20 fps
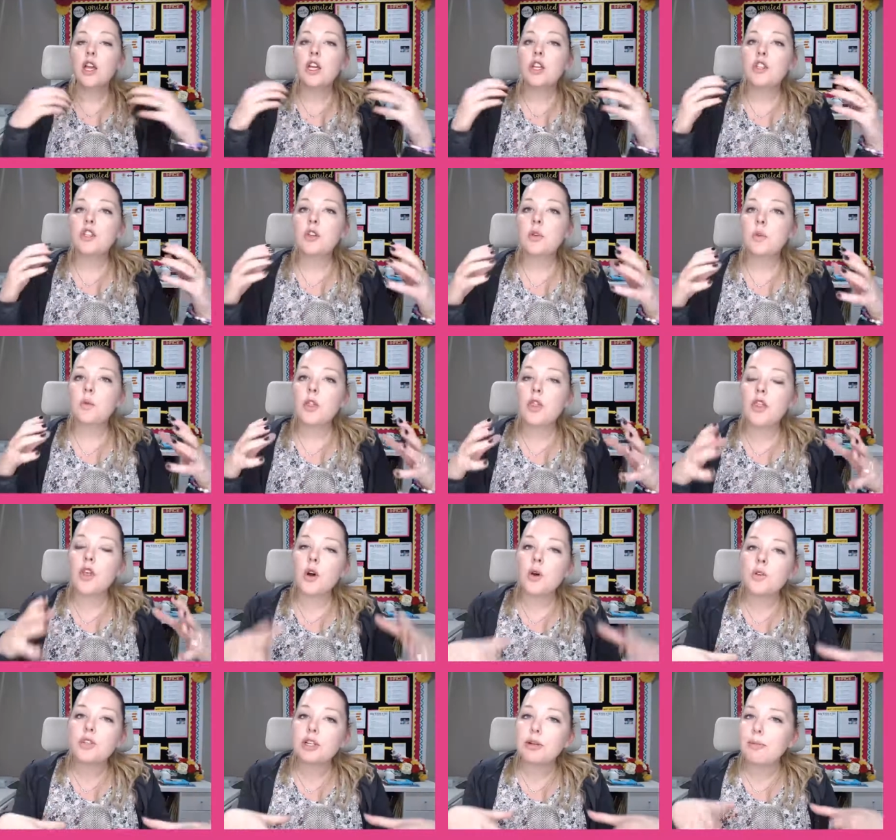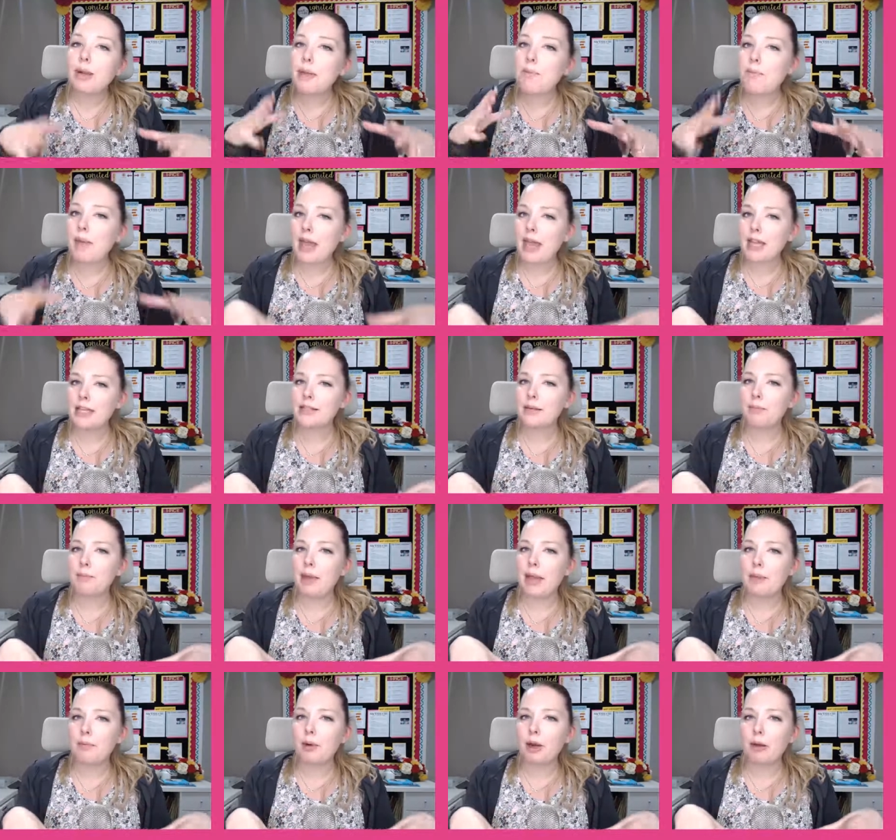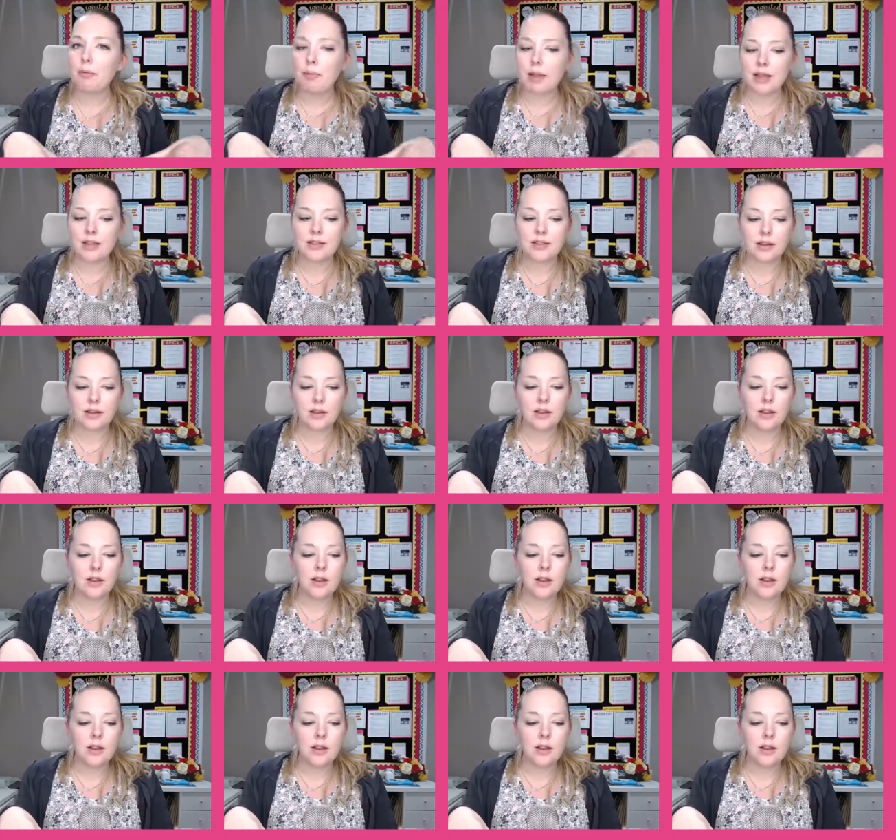So, those are my pace, paper and pencil.